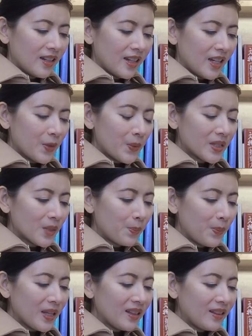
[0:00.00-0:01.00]
It was a
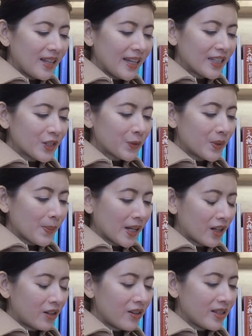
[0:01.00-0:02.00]
bit late to
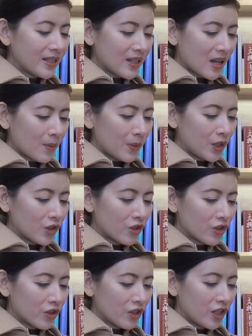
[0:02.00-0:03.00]
repair the
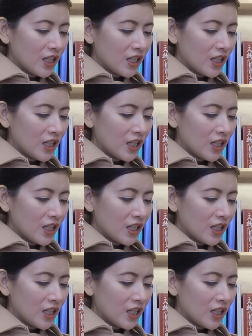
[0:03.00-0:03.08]
damage,